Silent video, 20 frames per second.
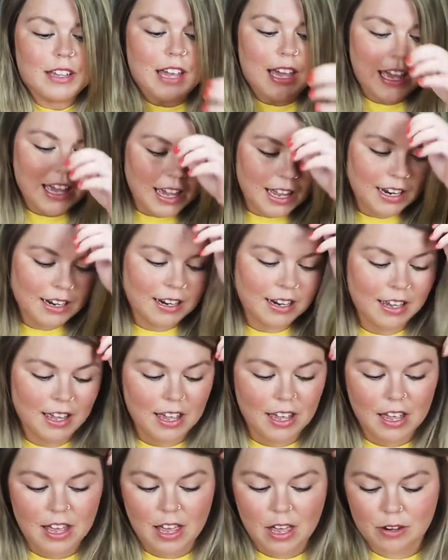in
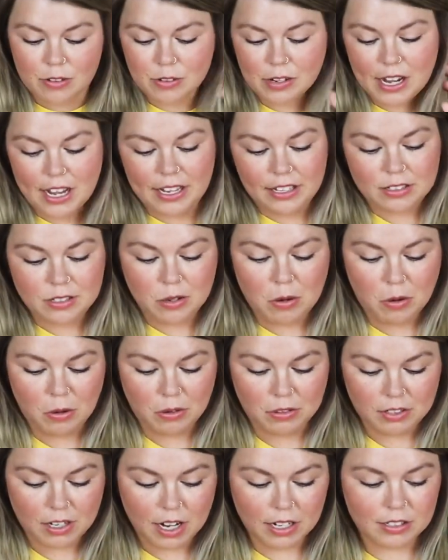and trying to hold
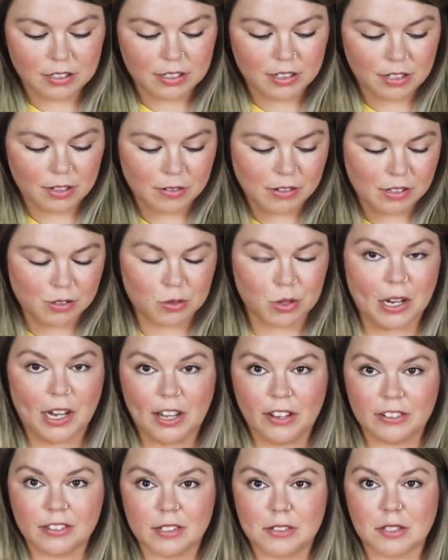on to and trying
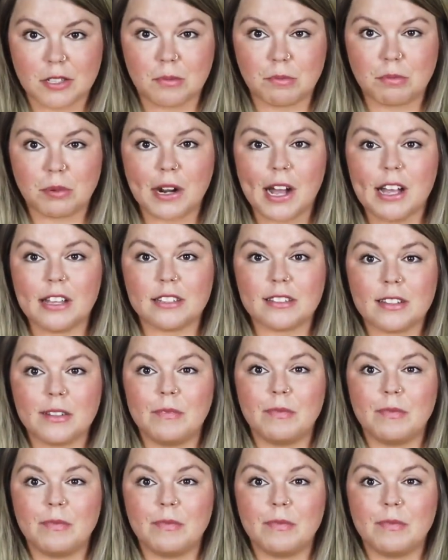to suppress,